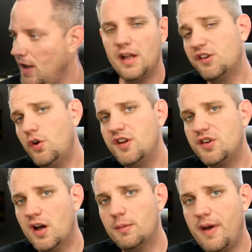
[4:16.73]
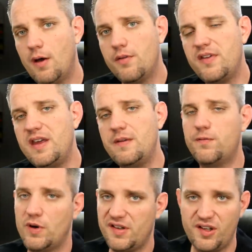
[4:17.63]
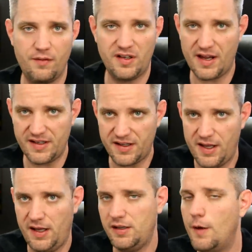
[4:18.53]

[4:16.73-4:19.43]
Now let's go ahead and talk about the 4790K.